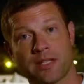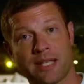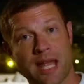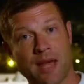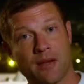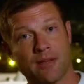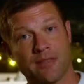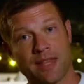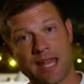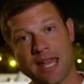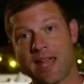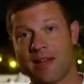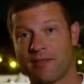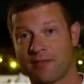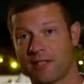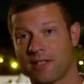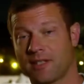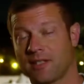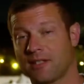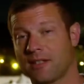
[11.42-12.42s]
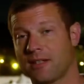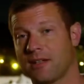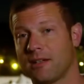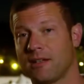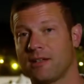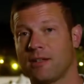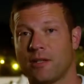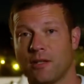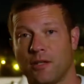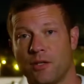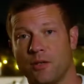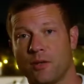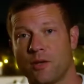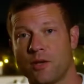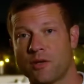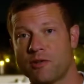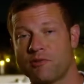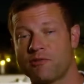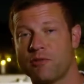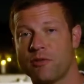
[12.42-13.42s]
now, they have to decide who
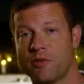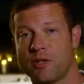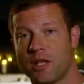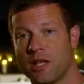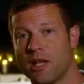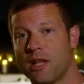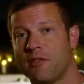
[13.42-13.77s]
goes through to